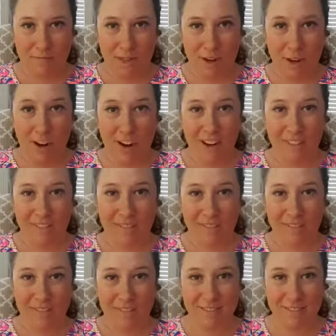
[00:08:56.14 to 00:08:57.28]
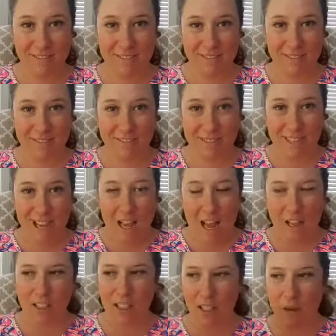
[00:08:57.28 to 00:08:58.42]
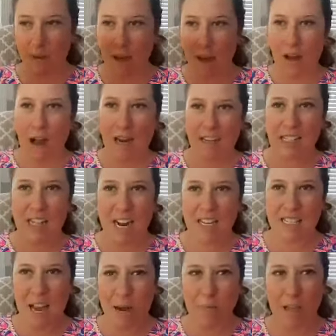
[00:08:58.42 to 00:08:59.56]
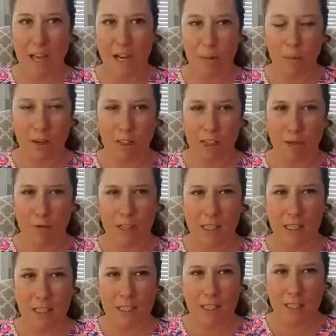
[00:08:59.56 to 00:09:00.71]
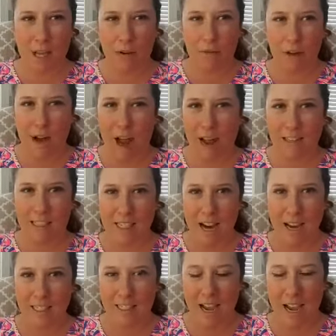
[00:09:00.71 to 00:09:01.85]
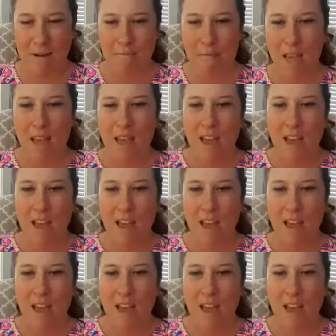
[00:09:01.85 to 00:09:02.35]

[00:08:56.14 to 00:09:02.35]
All right? I'll tell you about Einstein time later, because I recently discovered Einstein time